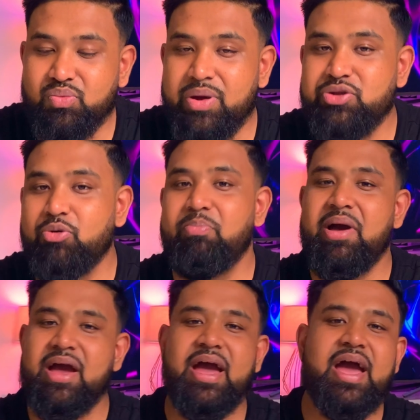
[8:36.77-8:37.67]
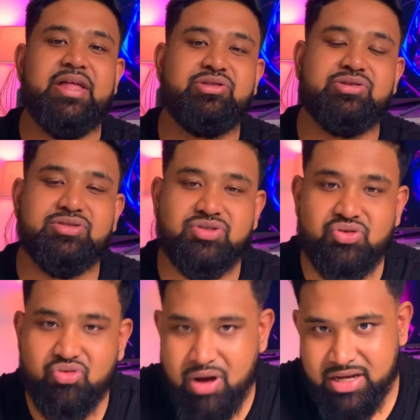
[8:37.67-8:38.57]
when your pet enters
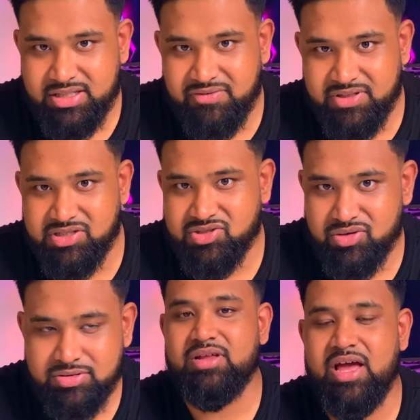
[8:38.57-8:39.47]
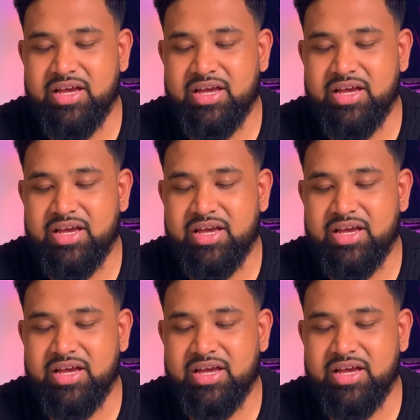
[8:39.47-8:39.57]
your activity zone.